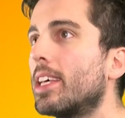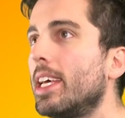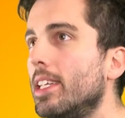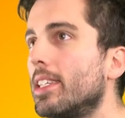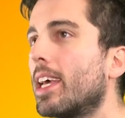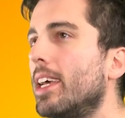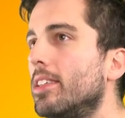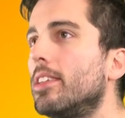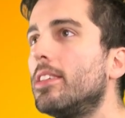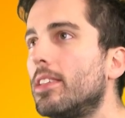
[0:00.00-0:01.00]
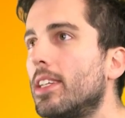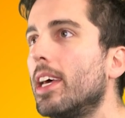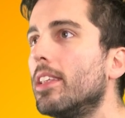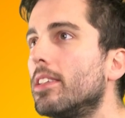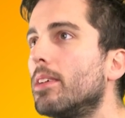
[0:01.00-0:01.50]
key indicator to
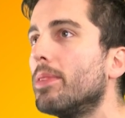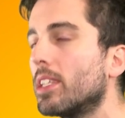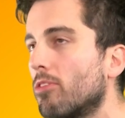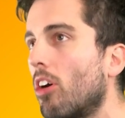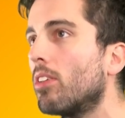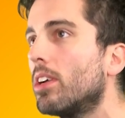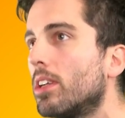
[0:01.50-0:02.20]
say that something's wrong.